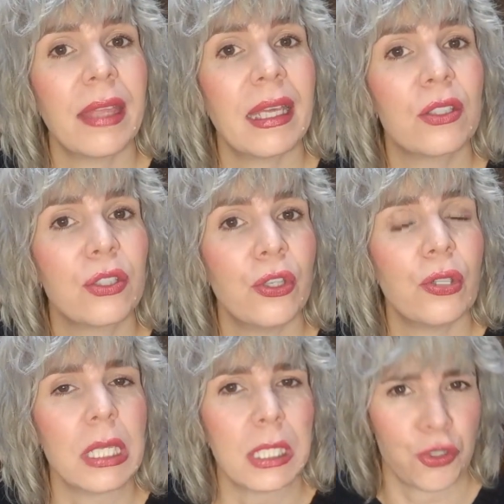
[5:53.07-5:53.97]
thing to
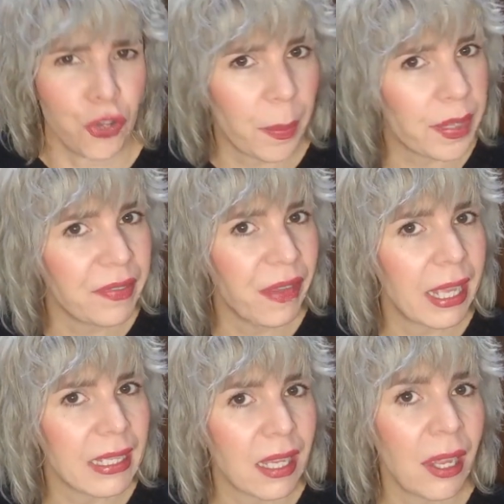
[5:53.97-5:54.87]
use is
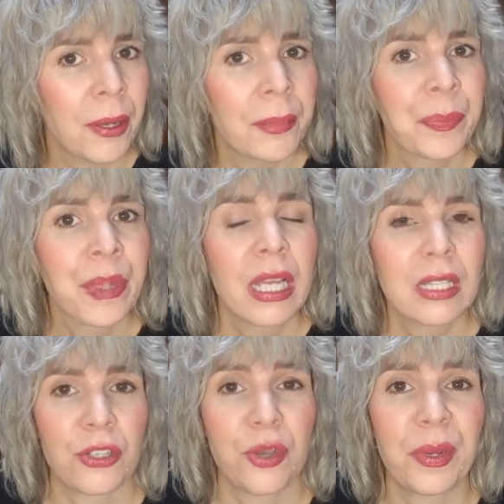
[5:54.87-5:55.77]
TripAdvisor.
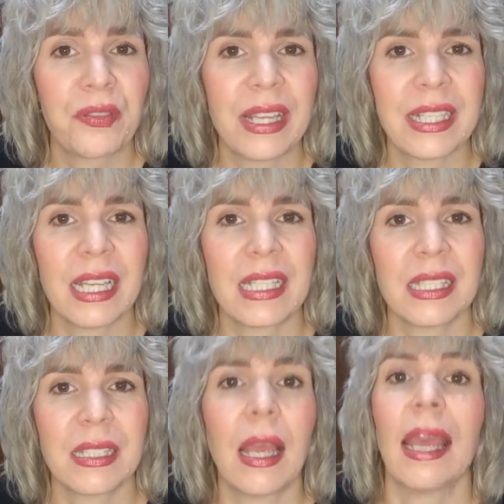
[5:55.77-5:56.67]
So TripAdvisor
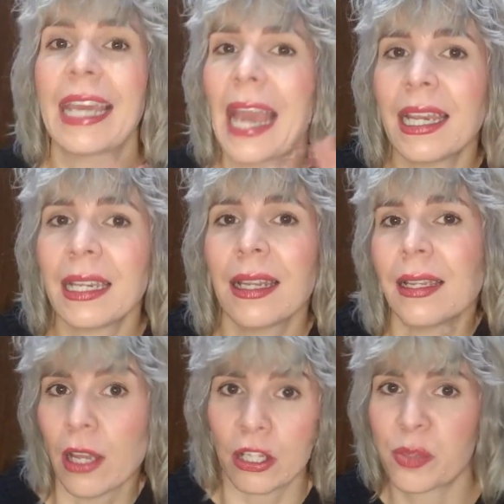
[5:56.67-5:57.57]
is, again,
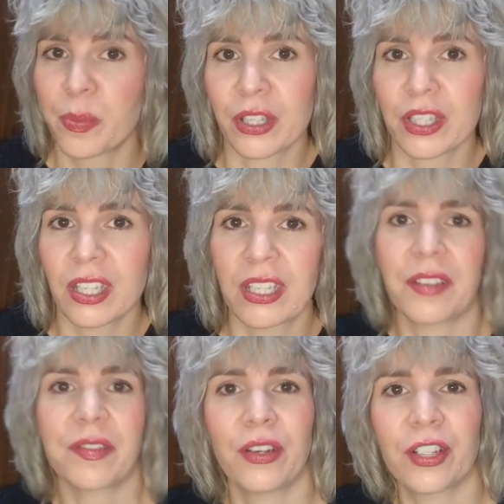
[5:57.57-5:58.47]
not sponsored,
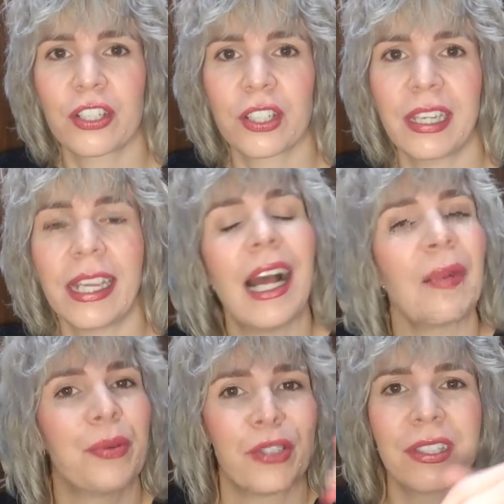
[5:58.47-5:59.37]
unfortunately.
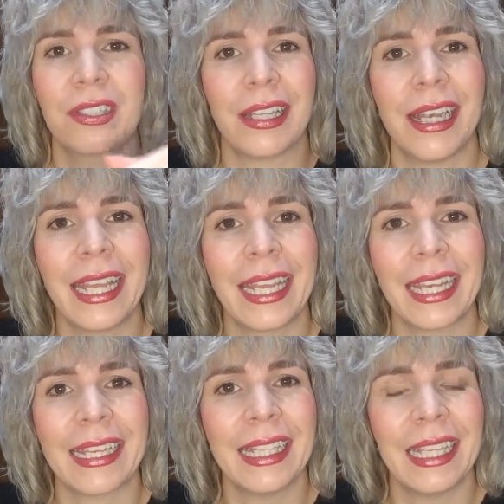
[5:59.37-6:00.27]
I'll put the
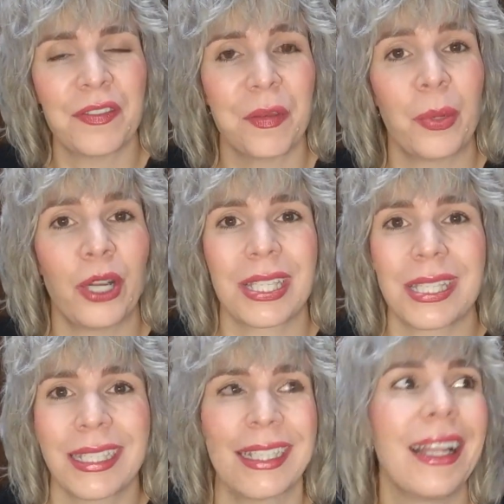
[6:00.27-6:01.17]
link in the info box
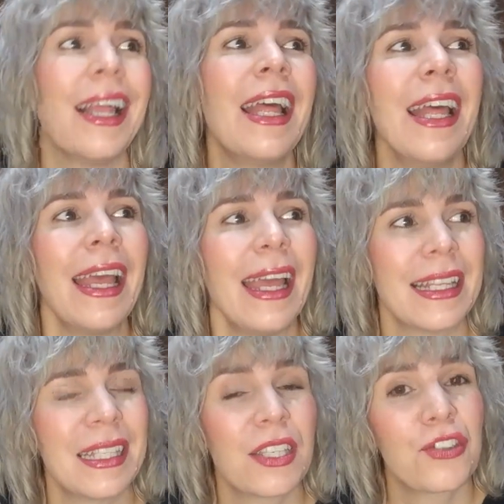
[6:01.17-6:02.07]
still.
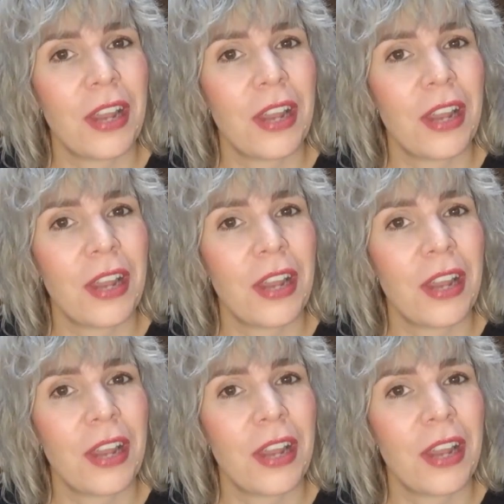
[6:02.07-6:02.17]
It's a